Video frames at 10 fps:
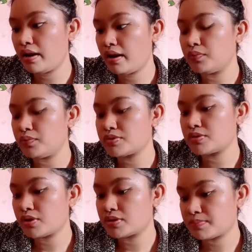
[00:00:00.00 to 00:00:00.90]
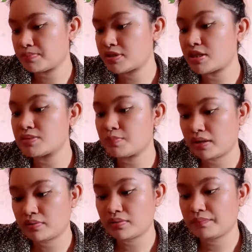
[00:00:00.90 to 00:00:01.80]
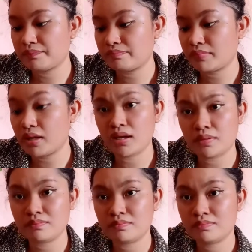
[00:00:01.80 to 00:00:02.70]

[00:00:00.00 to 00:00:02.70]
new sus- suspect him.